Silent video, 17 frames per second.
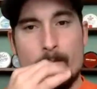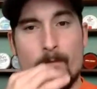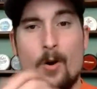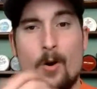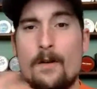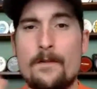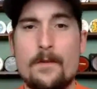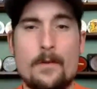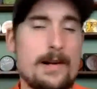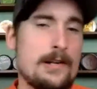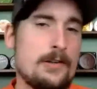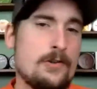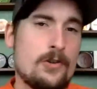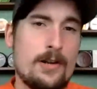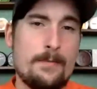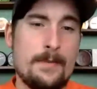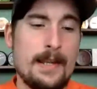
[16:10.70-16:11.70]
Or if you want to
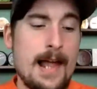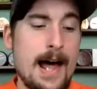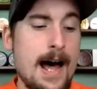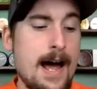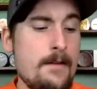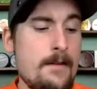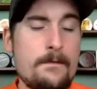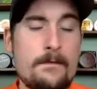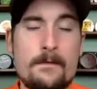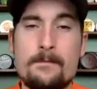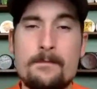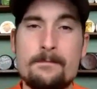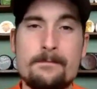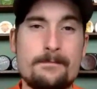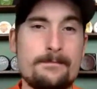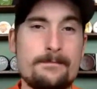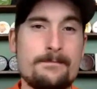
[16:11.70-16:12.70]
join me live,
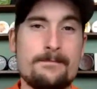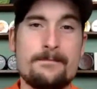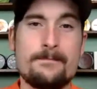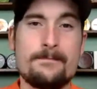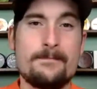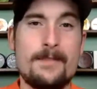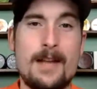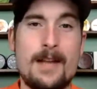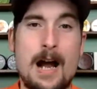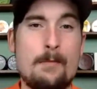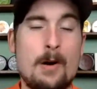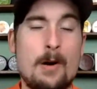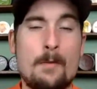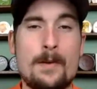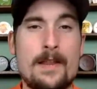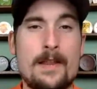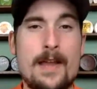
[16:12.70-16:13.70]
I'm
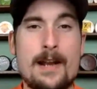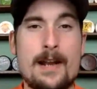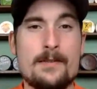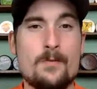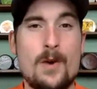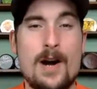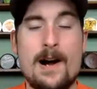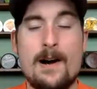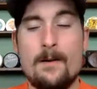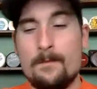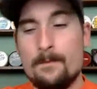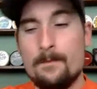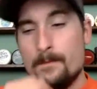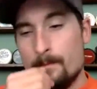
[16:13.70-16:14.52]
open to that as well.